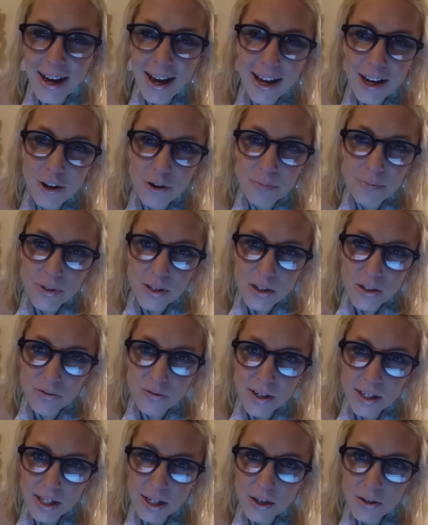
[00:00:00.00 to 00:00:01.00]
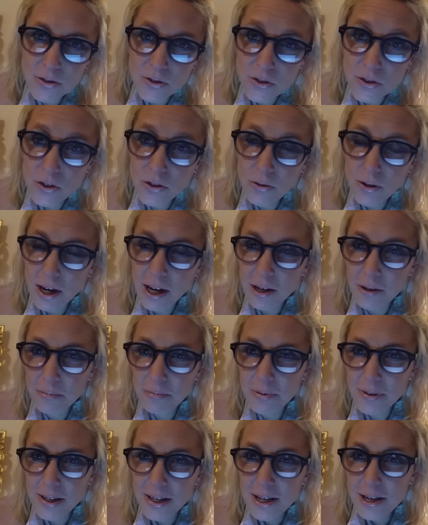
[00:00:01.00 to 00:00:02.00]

I hope these videos do help.